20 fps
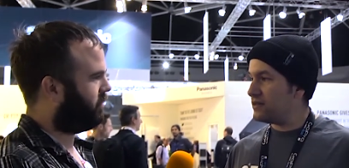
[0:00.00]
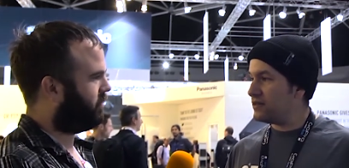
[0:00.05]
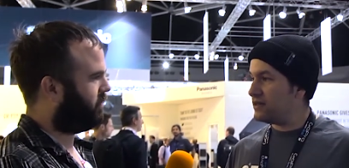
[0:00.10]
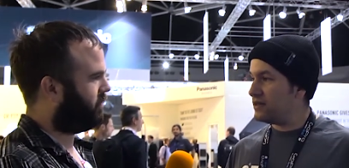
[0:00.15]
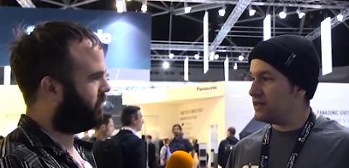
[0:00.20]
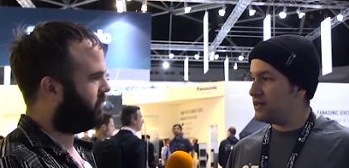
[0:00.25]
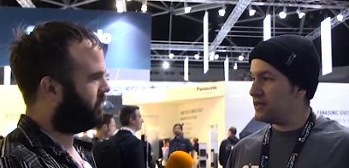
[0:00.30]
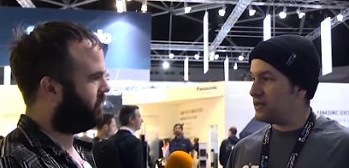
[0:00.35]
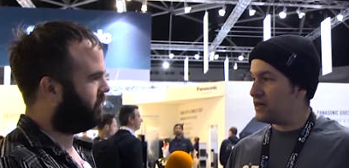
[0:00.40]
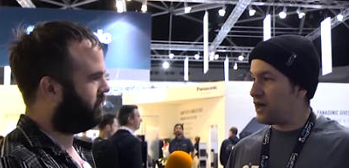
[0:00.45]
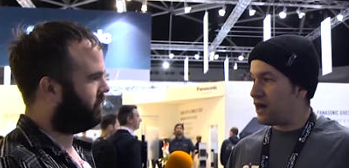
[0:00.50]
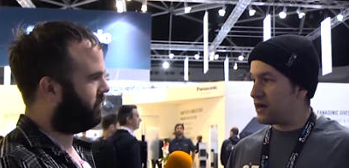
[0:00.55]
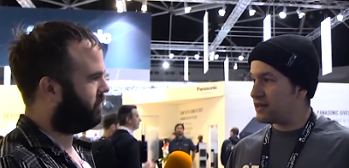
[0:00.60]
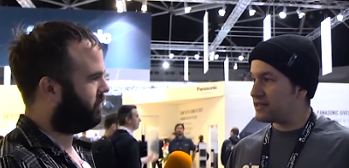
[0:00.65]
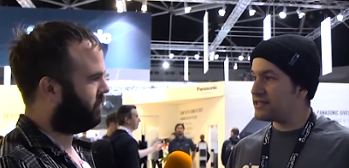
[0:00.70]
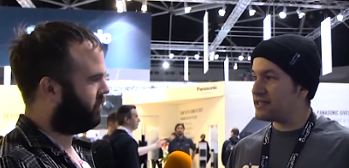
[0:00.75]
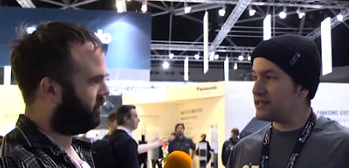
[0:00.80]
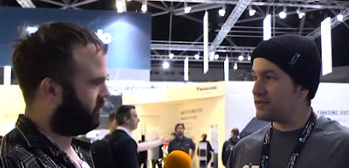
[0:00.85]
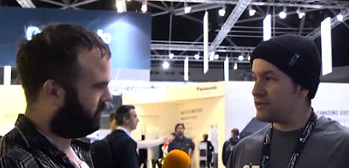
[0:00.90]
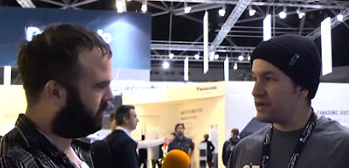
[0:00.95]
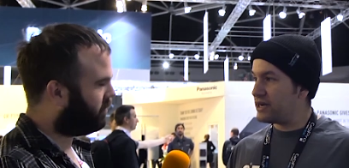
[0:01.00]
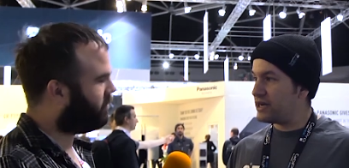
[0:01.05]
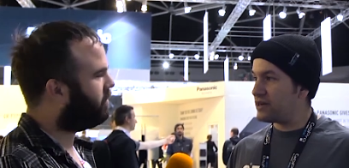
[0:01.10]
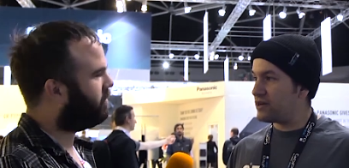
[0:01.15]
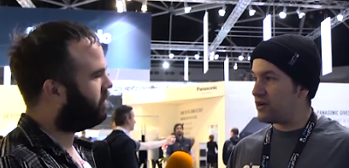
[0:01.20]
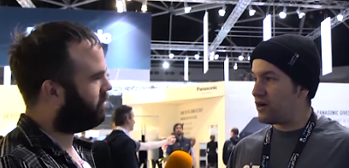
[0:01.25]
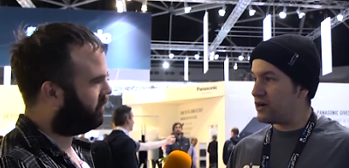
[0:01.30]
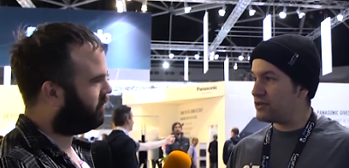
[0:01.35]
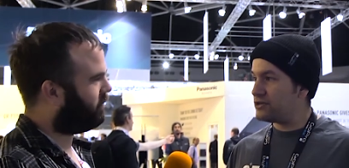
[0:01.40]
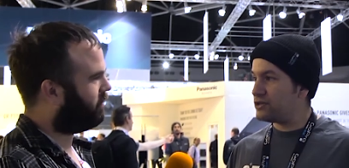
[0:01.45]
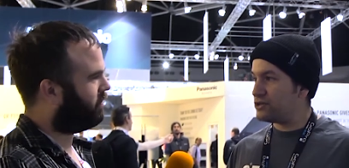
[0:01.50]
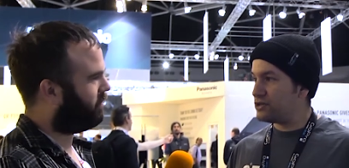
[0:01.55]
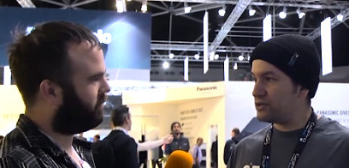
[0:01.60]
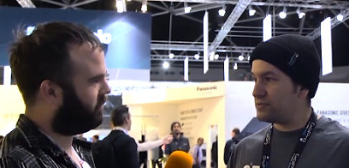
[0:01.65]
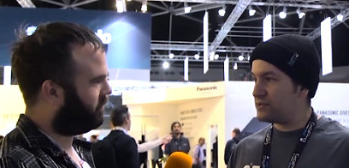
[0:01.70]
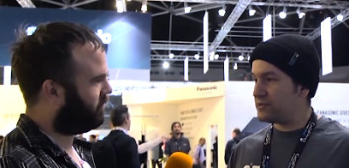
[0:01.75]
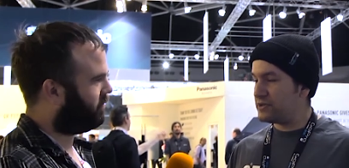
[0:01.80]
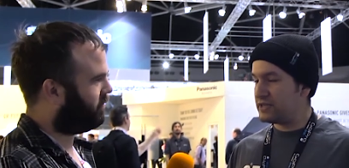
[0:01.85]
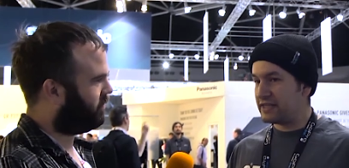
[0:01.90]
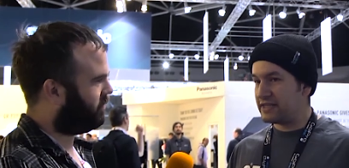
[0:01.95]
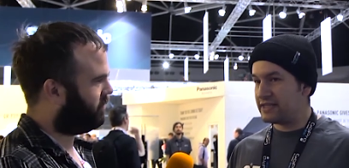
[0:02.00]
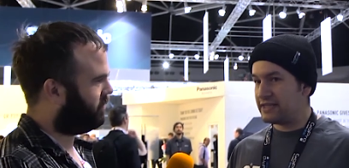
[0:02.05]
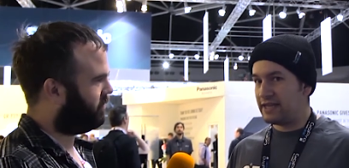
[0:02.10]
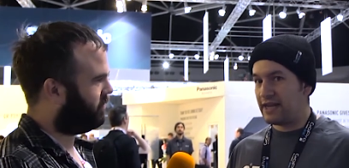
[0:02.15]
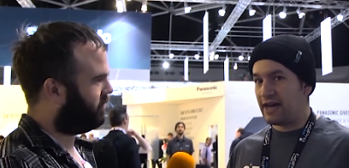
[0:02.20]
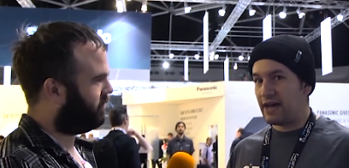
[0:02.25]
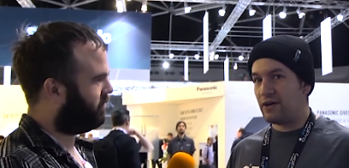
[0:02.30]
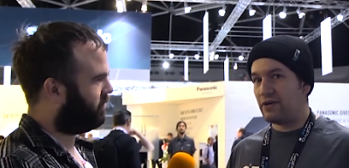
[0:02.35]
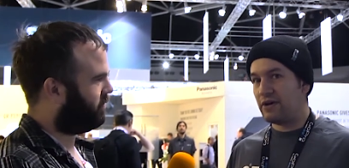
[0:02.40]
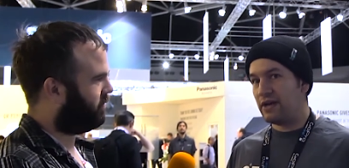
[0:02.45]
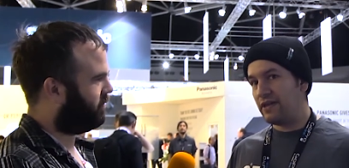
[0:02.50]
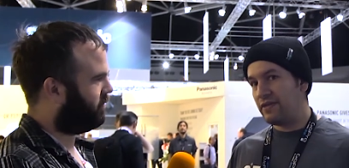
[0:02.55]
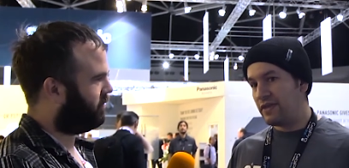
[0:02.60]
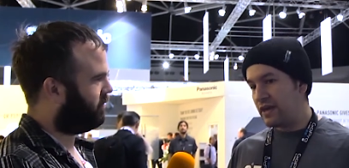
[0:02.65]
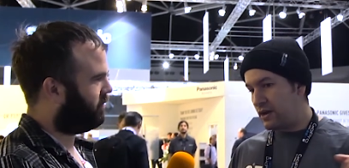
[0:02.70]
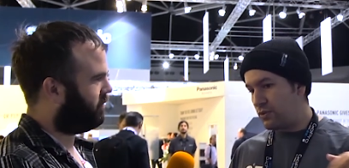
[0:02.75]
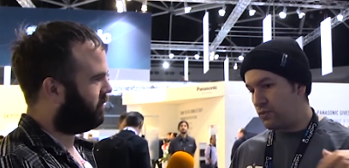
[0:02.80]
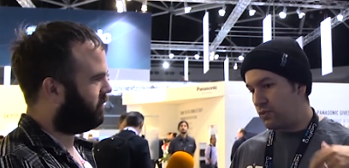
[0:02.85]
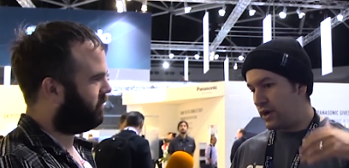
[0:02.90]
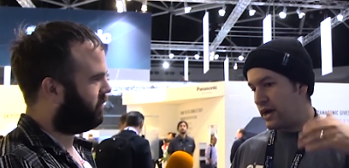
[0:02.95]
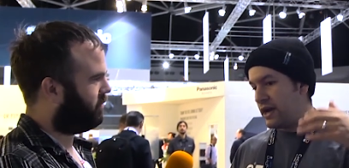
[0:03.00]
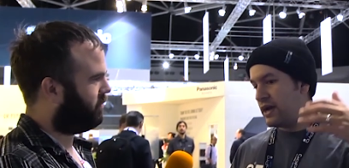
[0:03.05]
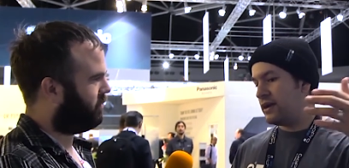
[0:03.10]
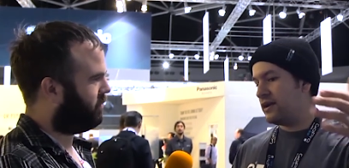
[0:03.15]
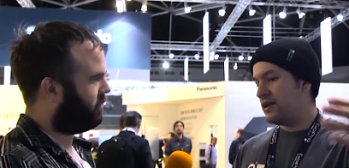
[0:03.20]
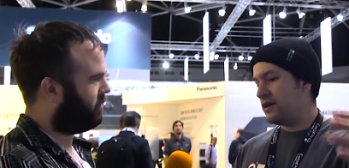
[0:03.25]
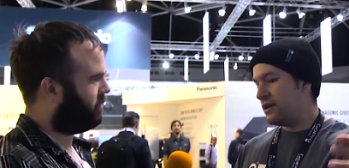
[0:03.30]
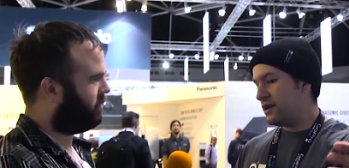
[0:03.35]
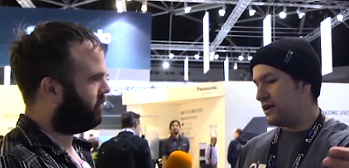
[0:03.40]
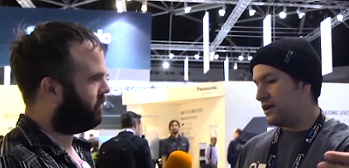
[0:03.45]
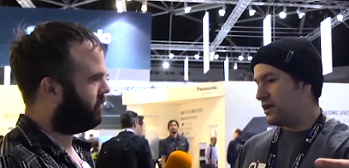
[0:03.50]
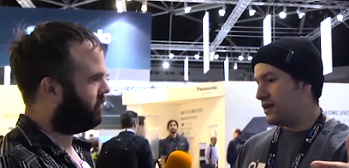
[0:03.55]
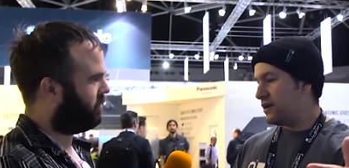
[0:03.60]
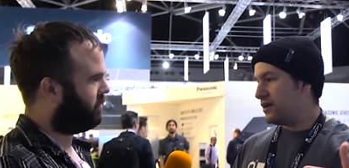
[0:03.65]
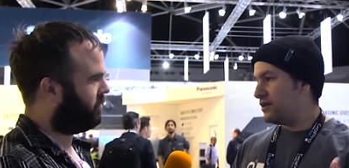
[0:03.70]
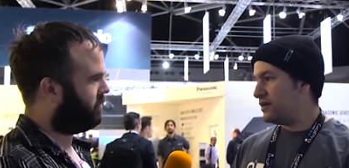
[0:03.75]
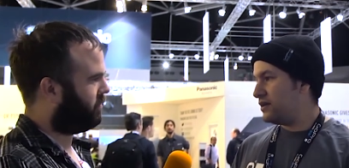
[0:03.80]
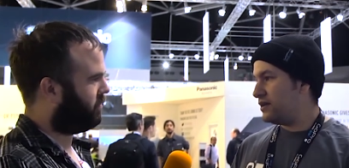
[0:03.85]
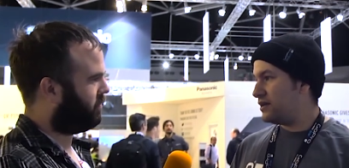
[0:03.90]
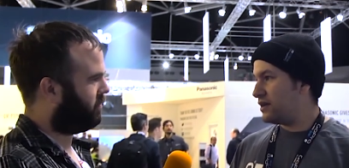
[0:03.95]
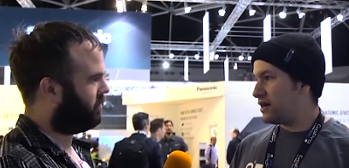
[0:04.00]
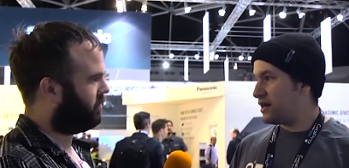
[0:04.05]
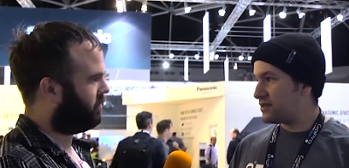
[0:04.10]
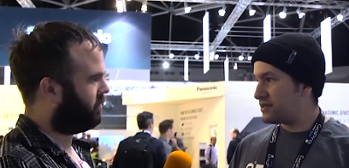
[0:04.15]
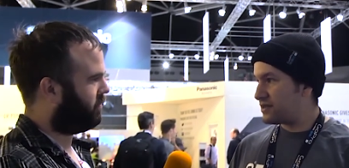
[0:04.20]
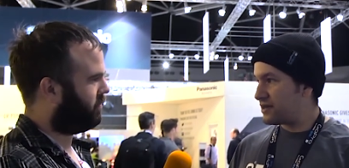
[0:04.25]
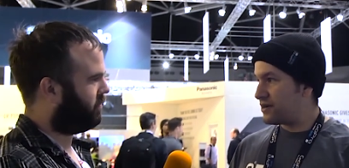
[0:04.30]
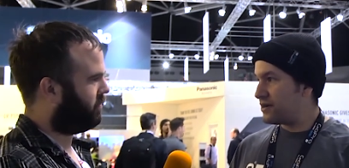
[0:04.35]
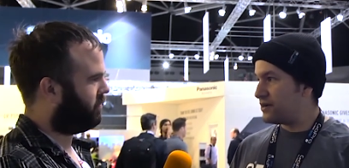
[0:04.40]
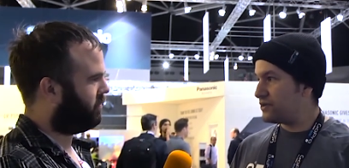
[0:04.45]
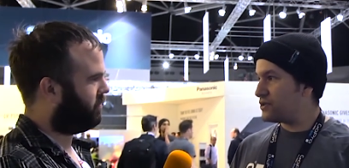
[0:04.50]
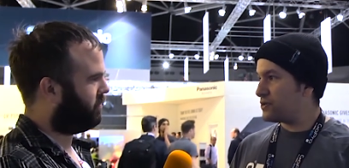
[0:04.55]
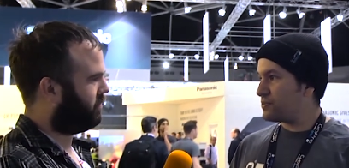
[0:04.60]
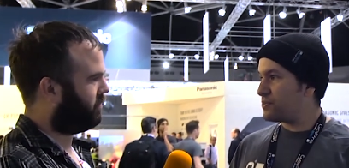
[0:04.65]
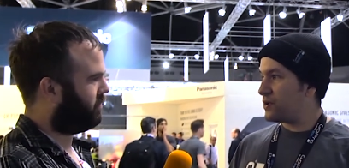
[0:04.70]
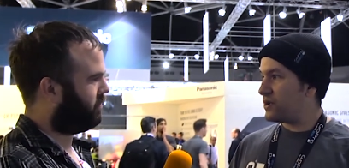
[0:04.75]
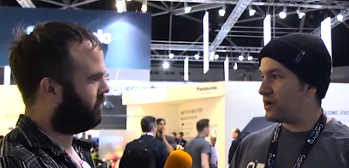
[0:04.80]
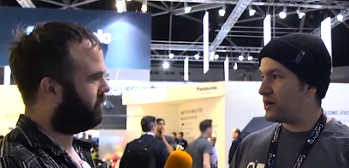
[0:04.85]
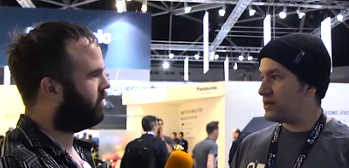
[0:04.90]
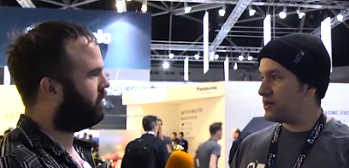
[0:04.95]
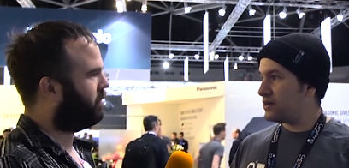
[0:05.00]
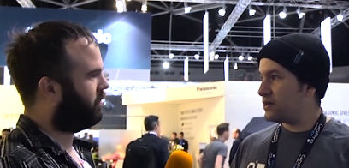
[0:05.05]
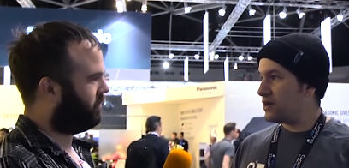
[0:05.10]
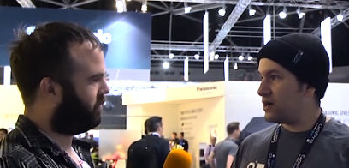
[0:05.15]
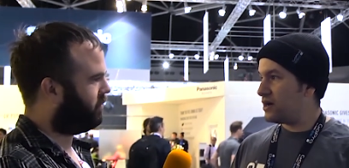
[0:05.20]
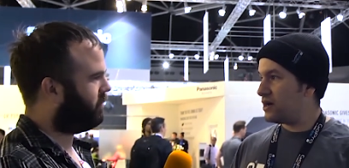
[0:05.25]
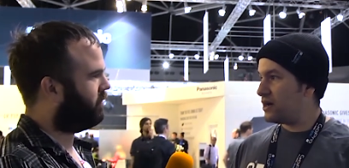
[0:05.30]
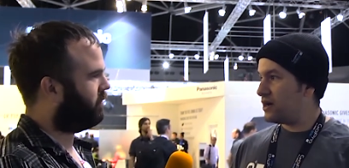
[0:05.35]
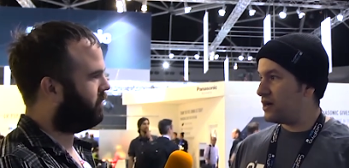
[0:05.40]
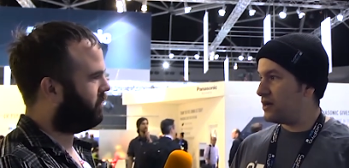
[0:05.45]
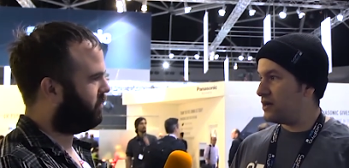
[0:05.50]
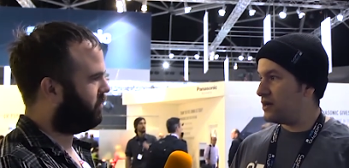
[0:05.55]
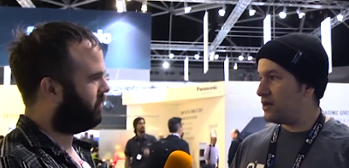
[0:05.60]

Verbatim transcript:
Speaker 1: the Odyssey rig on YouTube 360 now, and then when the uh, stereo support uh,